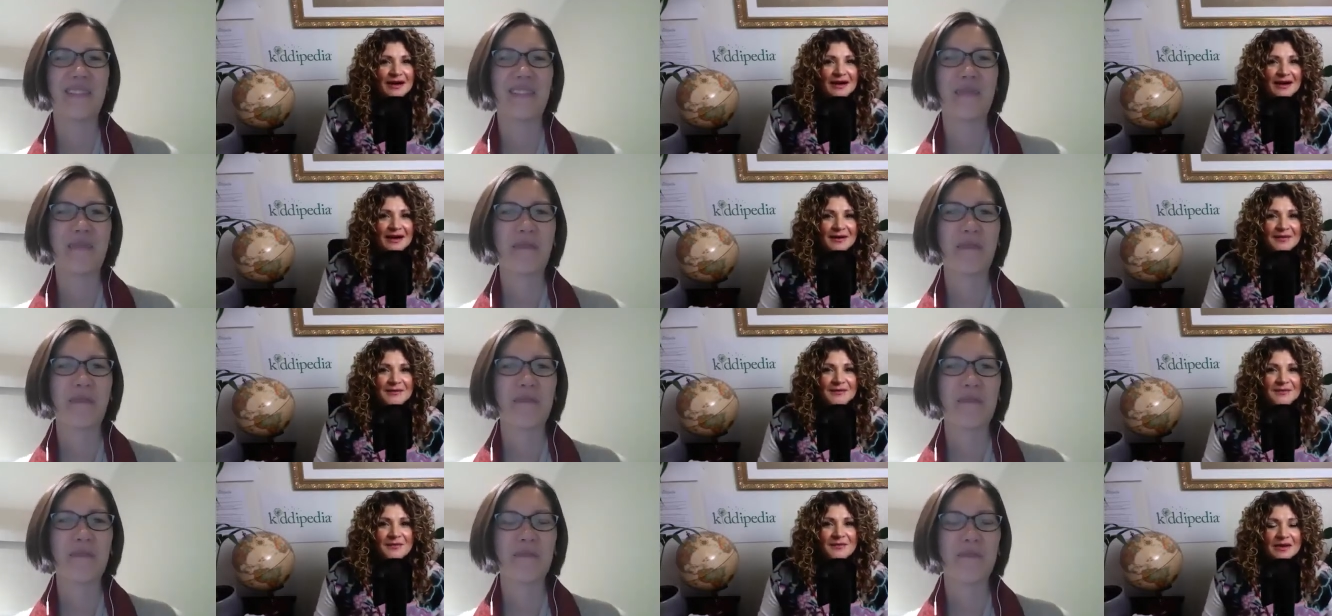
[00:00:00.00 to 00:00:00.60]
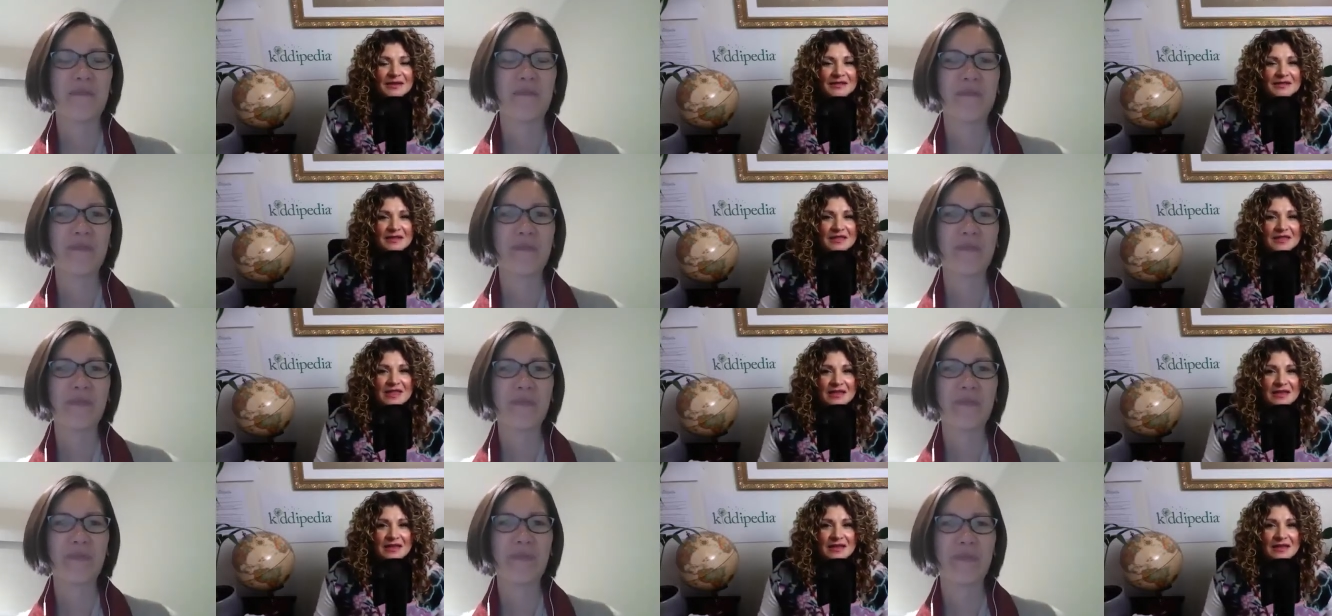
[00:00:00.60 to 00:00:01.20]
Speaker 1: um, because I
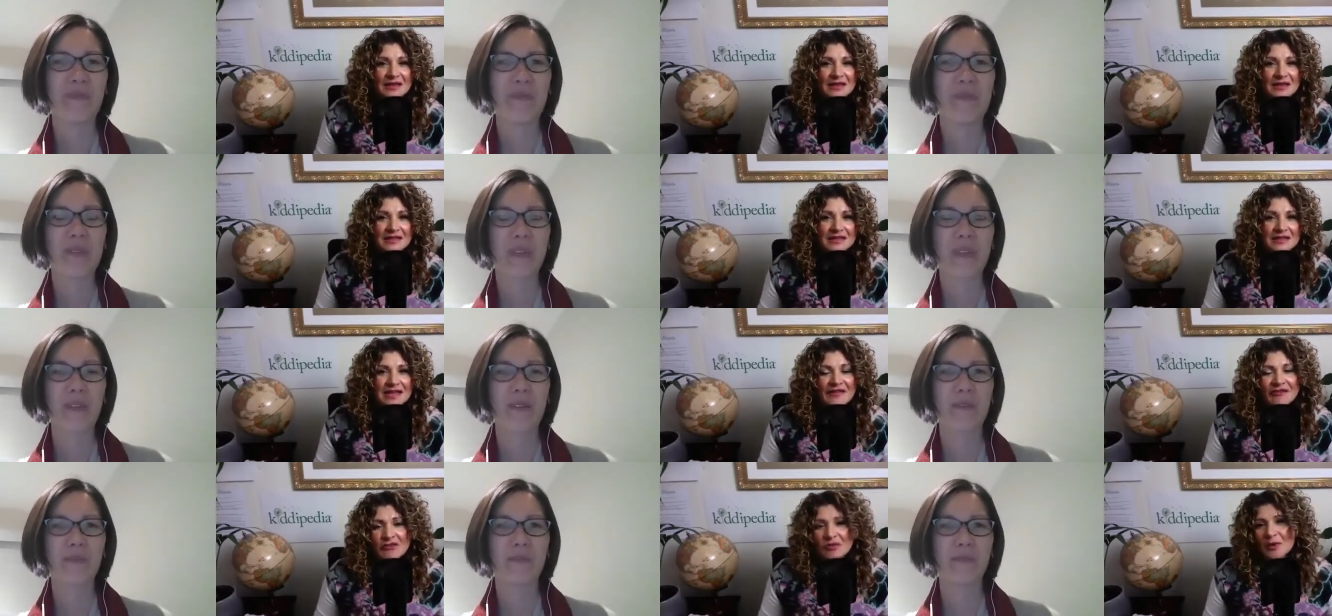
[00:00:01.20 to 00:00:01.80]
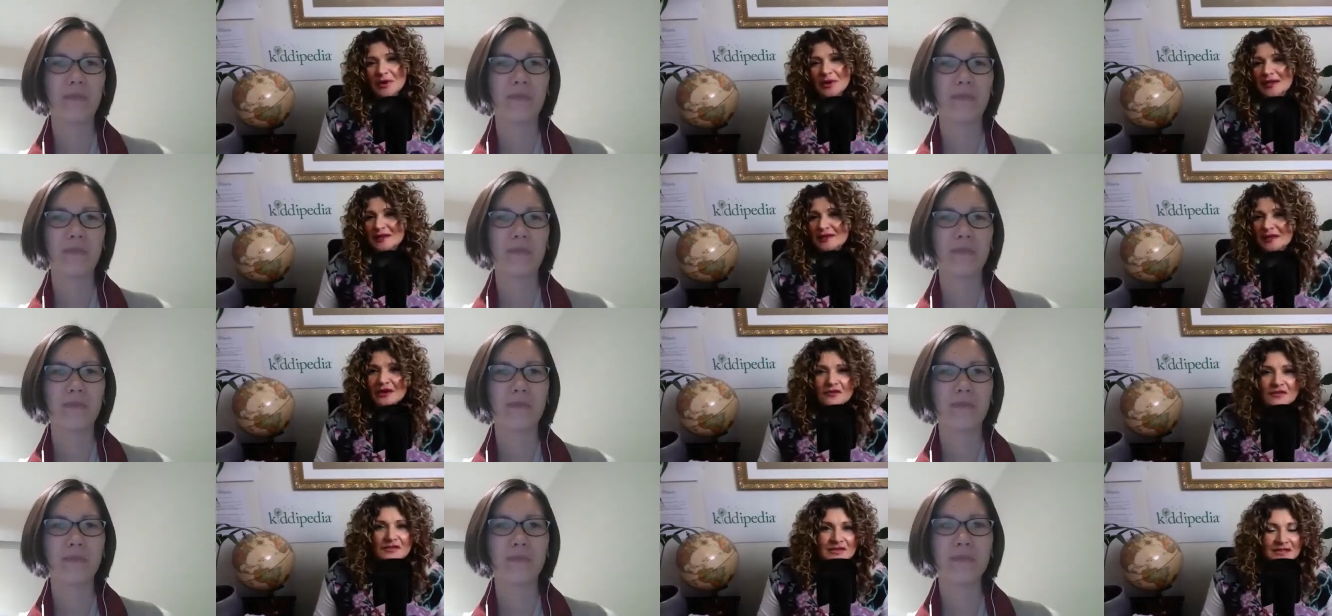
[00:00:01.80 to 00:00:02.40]
think there's everybody
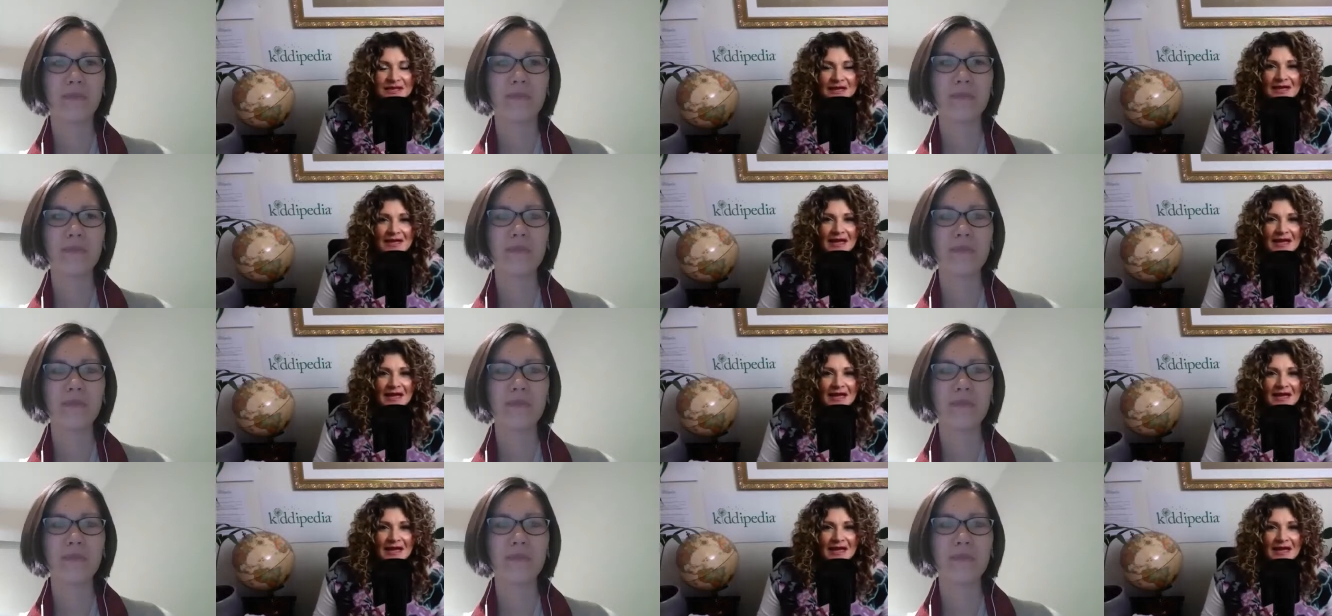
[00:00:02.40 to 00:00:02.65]
loves